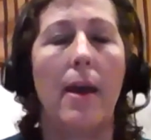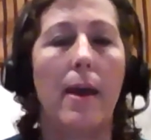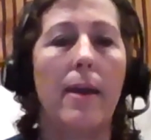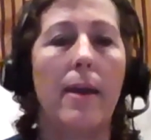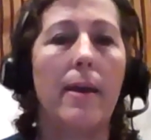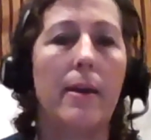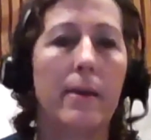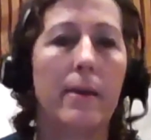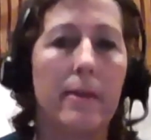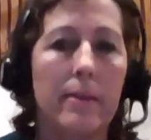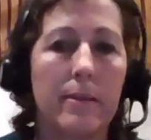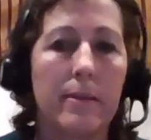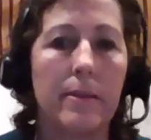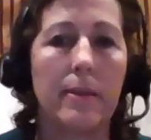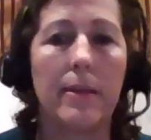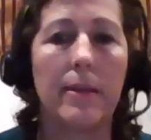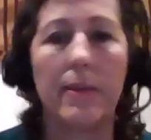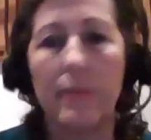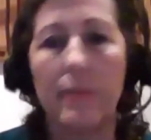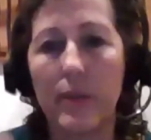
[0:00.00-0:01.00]

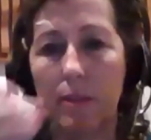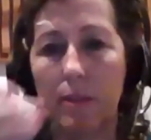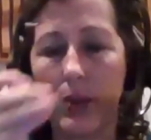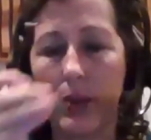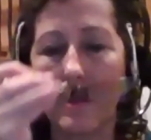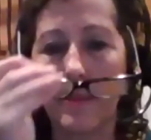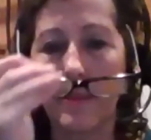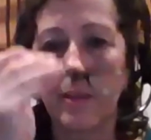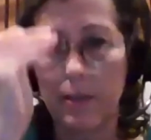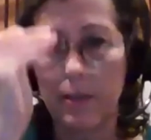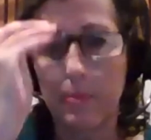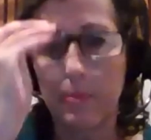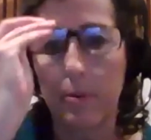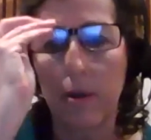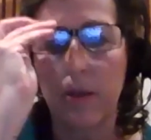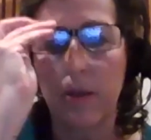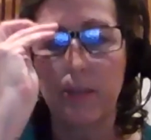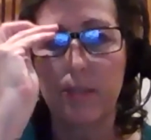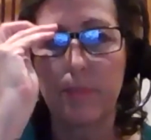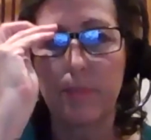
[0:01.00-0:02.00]
And given the
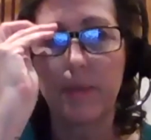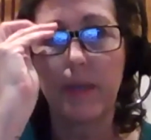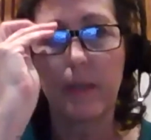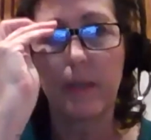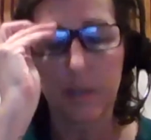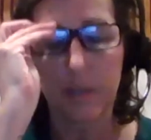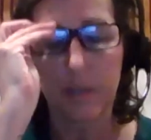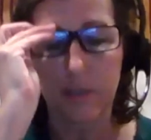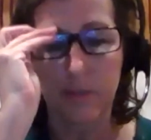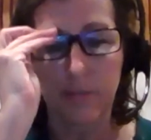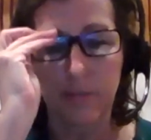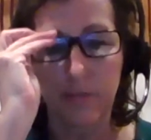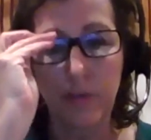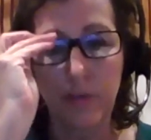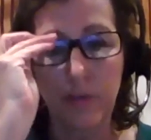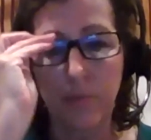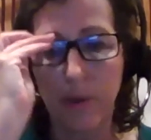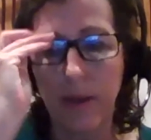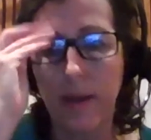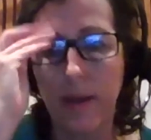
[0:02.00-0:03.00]
proximity to the
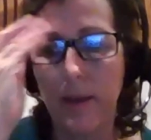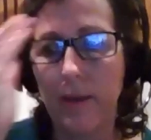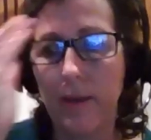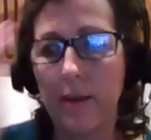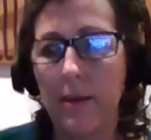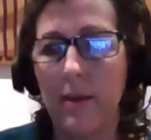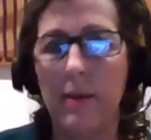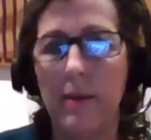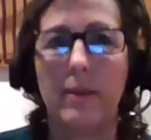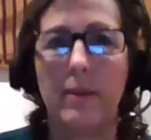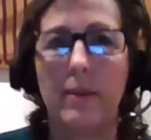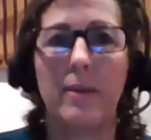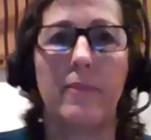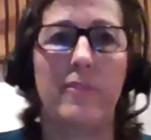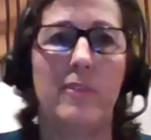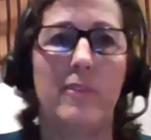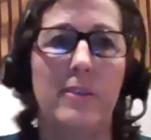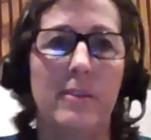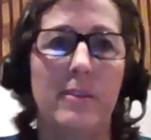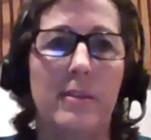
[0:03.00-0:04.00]
freeway,
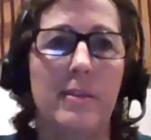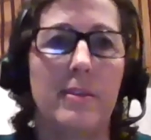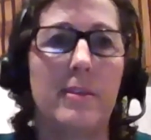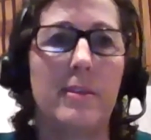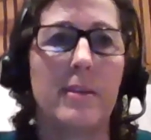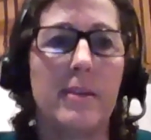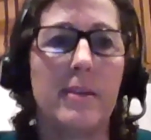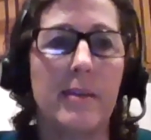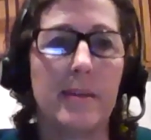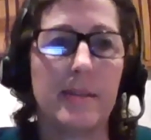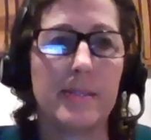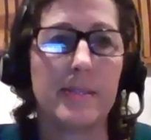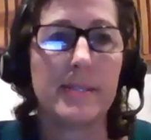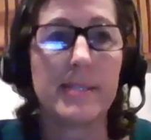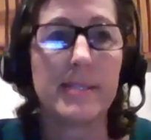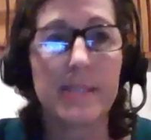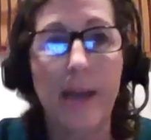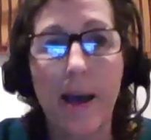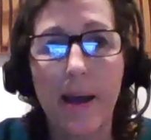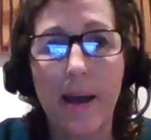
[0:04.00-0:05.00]
given the
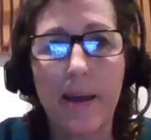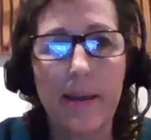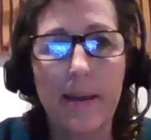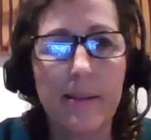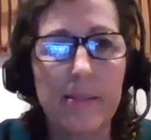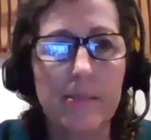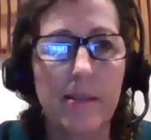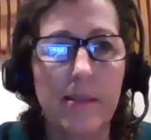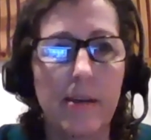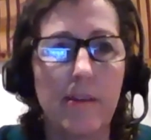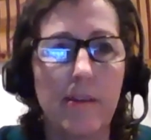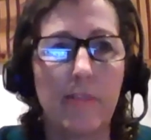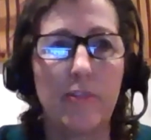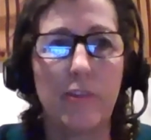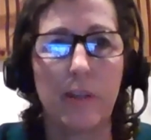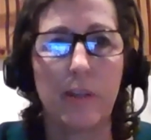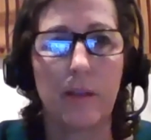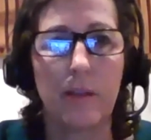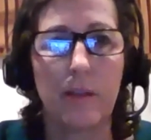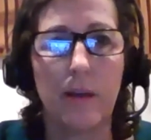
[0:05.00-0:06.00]
size of
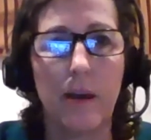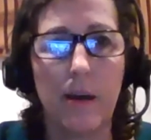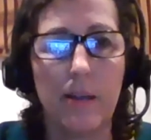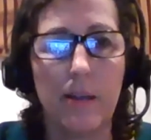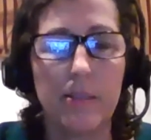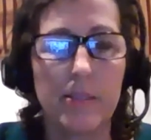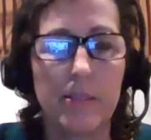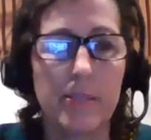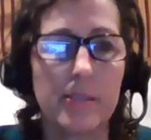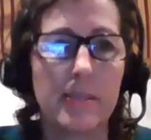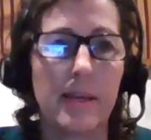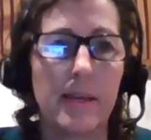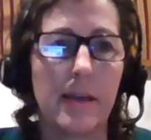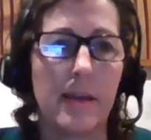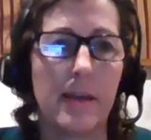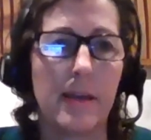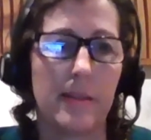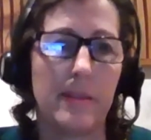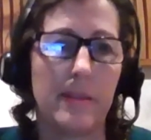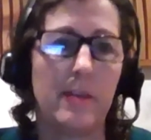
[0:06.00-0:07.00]
the lots
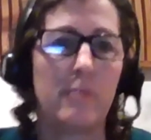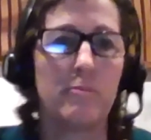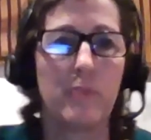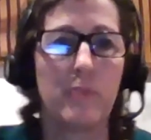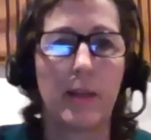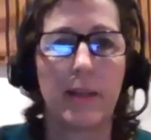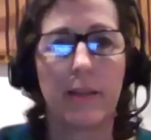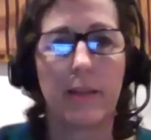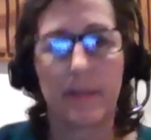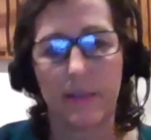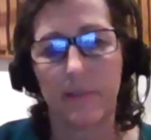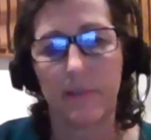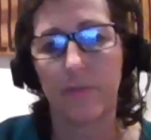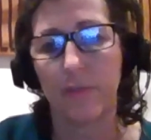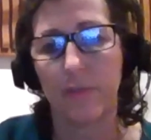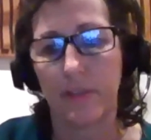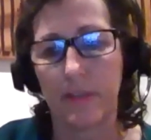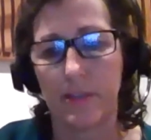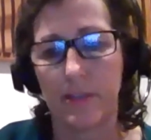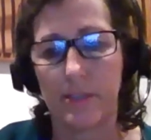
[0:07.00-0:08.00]
and the
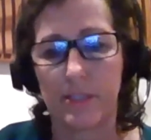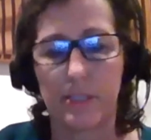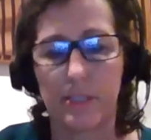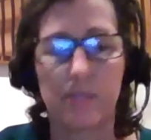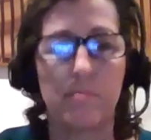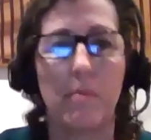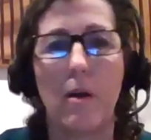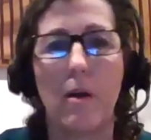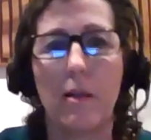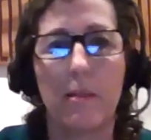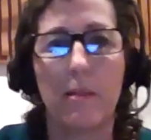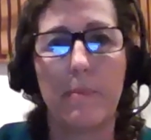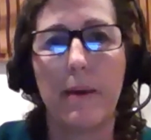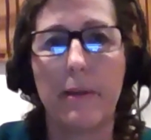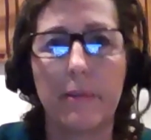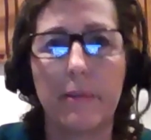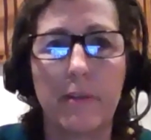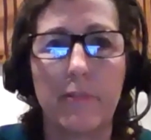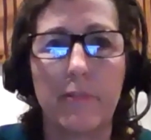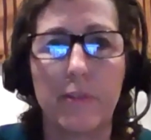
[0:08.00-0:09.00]
relatively small
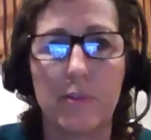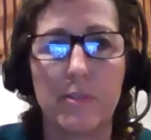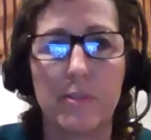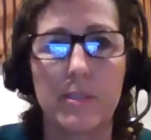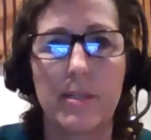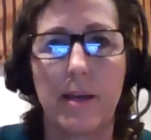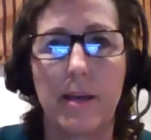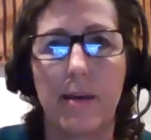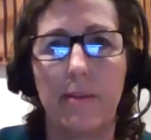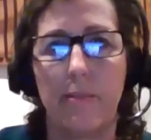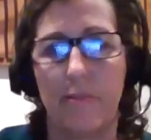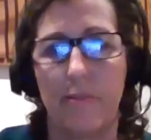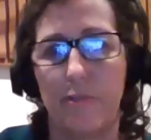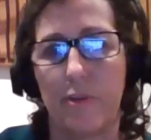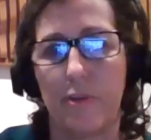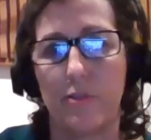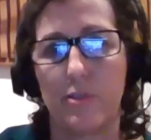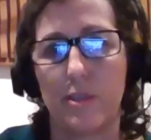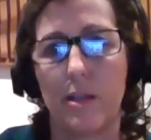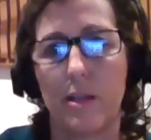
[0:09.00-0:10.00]
amount of those
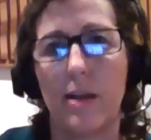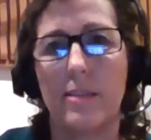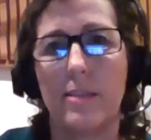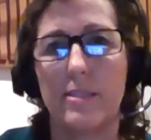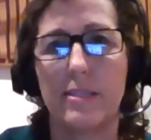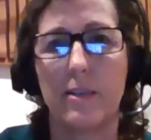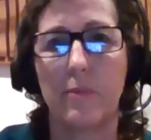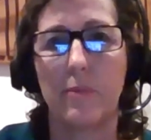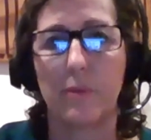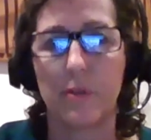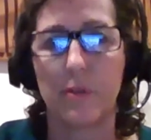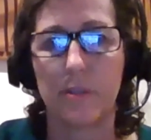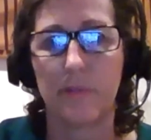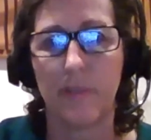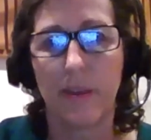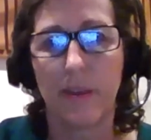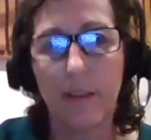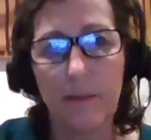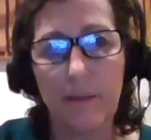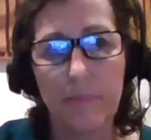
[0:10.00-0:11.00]
lots that were
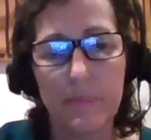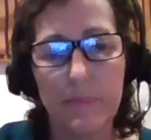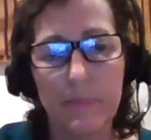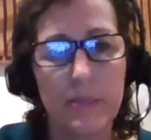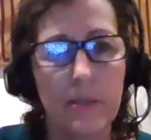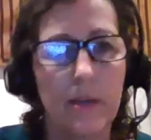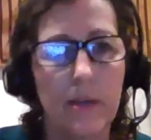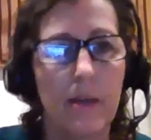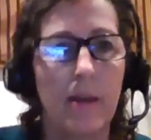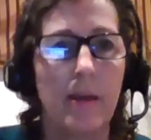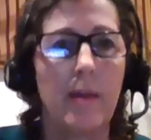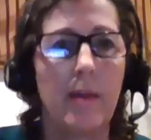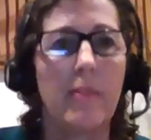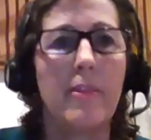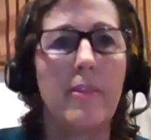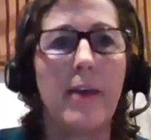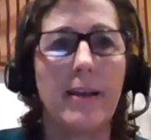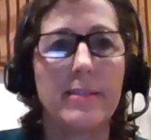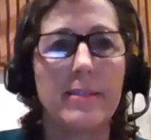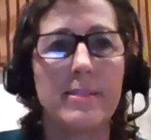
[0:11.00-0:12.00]
developed,
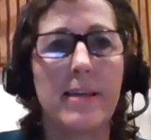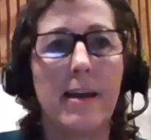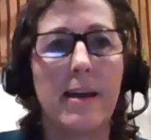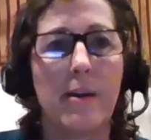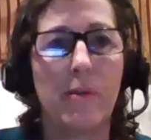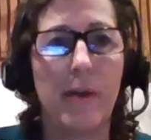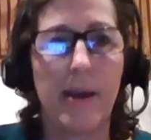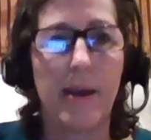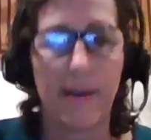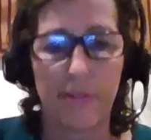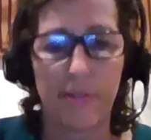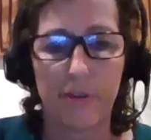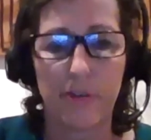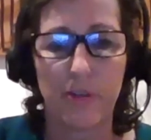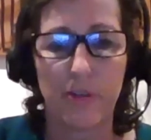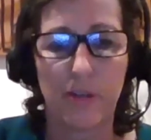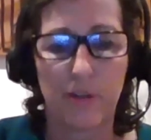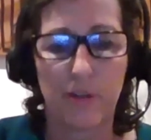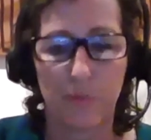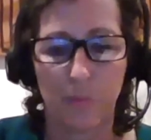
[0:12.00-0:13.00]
that's how
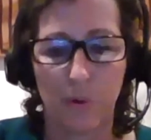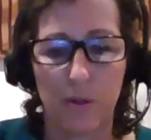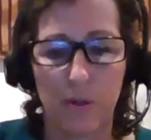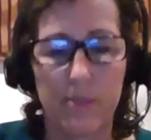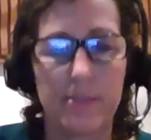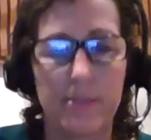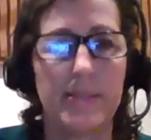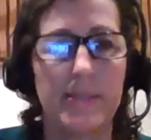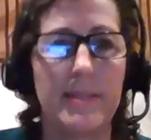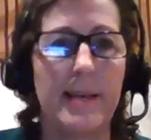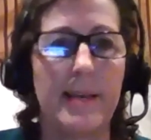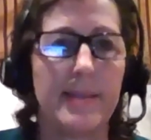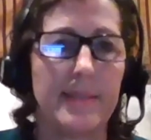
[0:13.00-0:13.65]
Atherton was